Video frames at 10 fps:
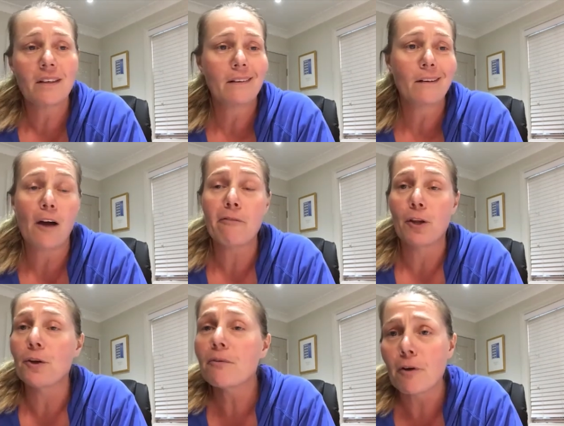then I've
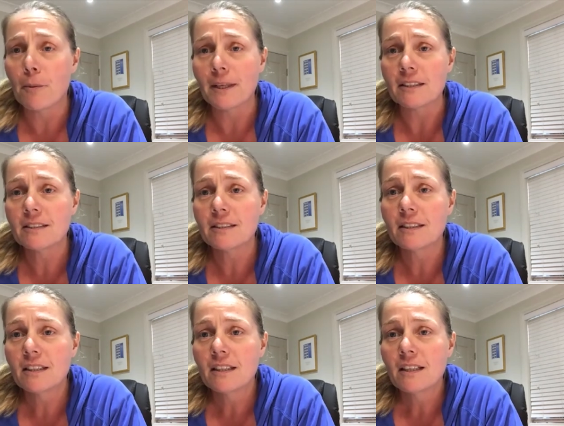learnt from it.
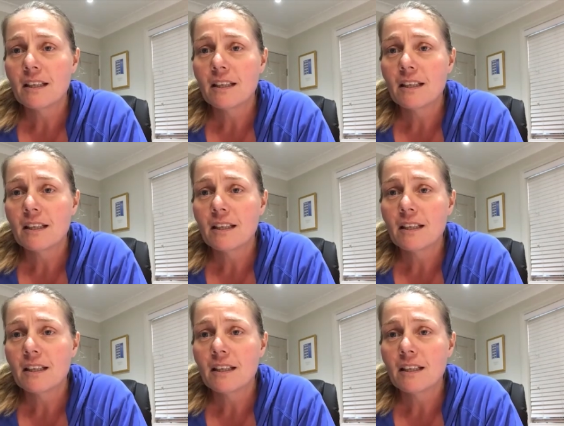Hmm.